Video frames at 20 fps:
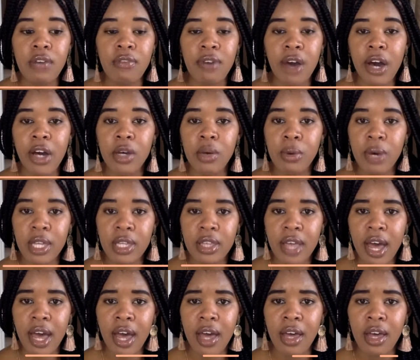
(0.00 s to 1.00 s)
evaluate
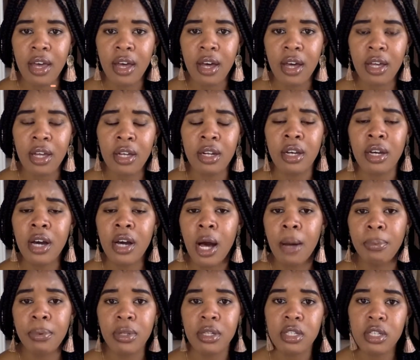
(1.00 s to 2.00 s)
that in a
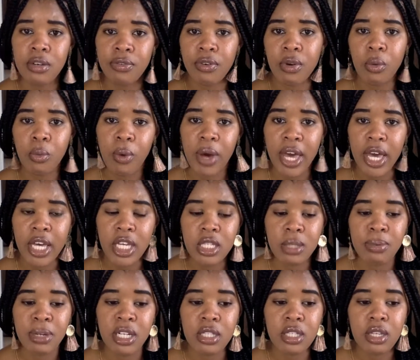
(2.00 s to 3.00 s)
couple of different ways,
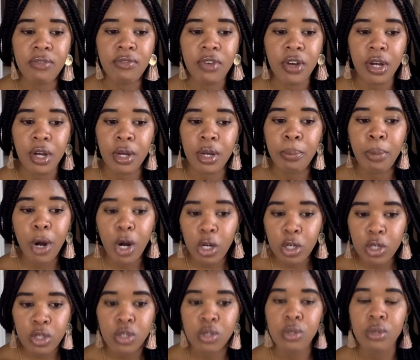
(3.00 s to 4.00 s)
but it's a very
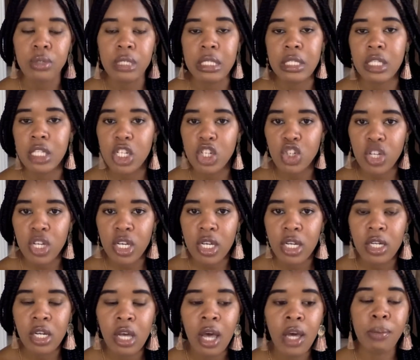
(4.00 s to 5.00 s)
personal
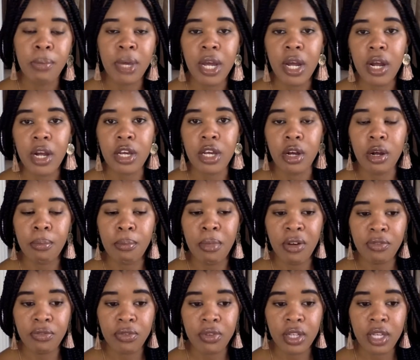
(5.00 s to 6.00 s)
decision. Comparing your
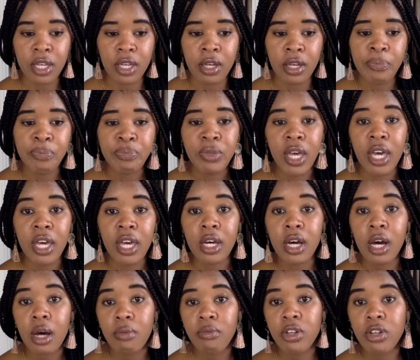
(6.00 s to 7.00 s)
monthly
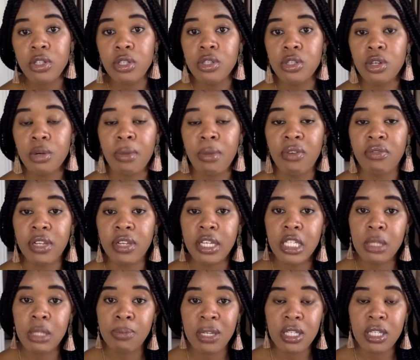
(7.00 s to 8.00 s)
income versus your monthly
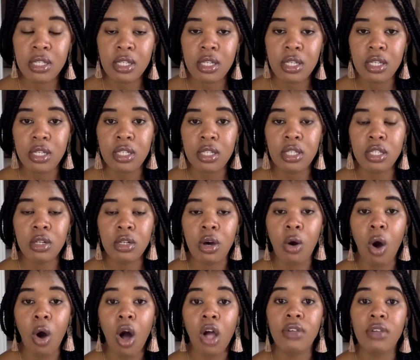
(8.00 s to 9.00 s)
expenses, you know,
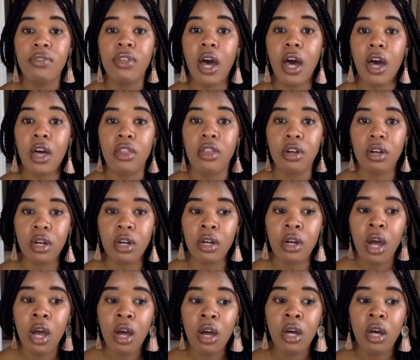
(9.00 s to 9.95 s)
all of the other